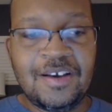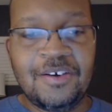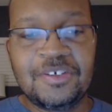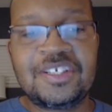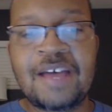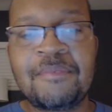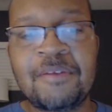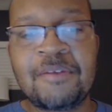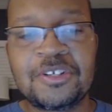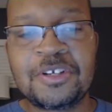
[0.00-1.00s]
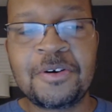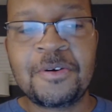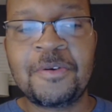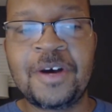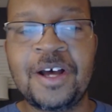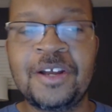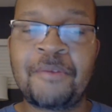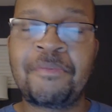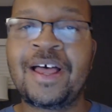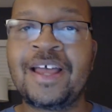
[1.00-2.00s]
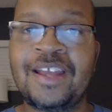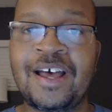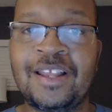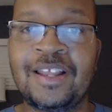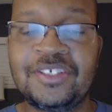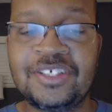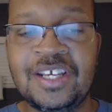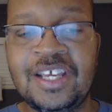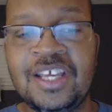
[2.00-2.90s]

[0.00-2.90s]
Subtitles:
Or step number 2 under applied knowledge